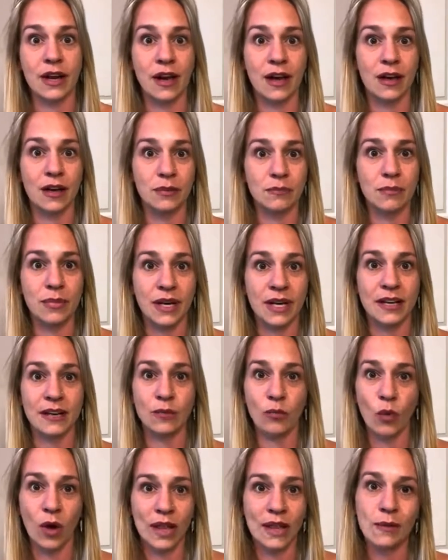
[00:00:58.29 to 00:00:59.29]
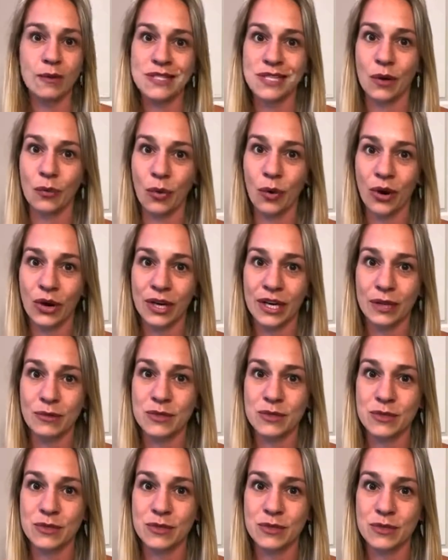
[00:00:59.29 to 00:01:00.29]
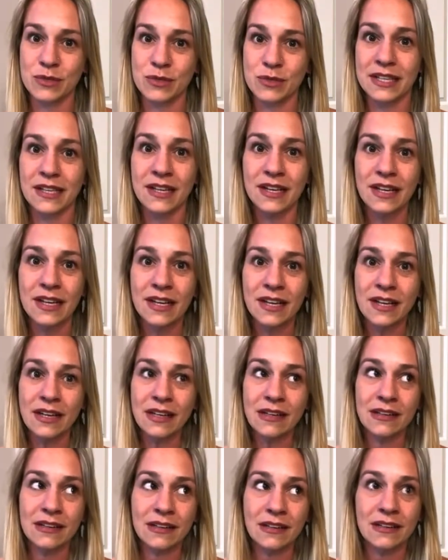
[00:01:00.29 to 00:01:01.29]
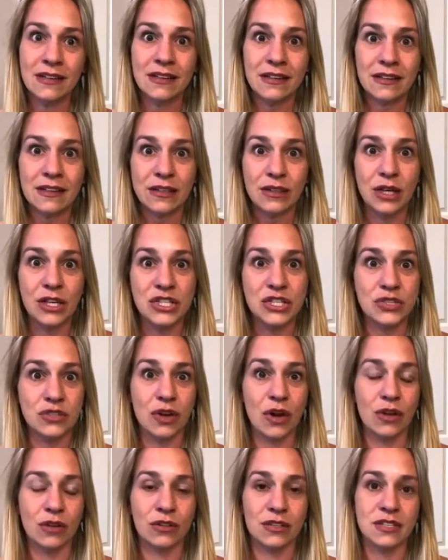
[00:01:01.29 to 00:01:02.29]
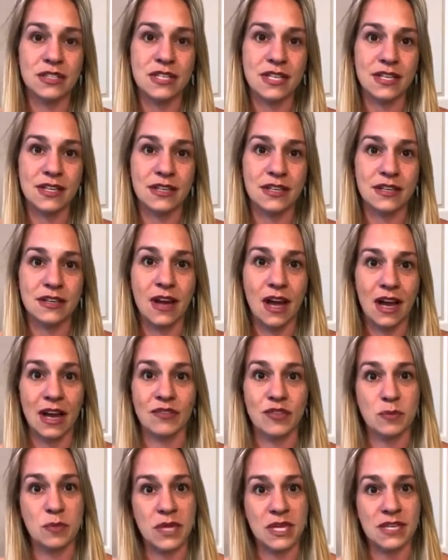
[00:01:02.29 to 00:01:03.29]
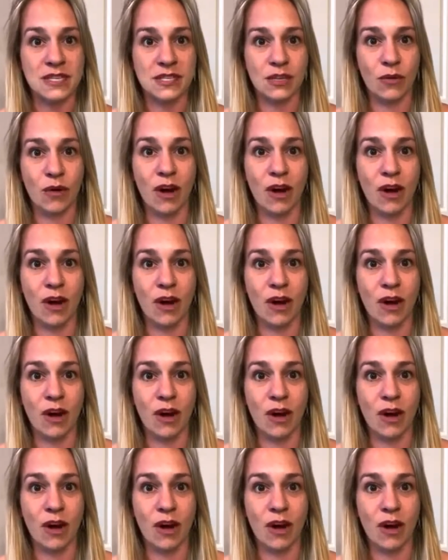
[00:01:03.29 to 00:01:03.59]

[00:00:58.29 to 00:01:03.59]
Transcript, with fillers: Uh, but while I was at work, it was really a struggle to not have to pee so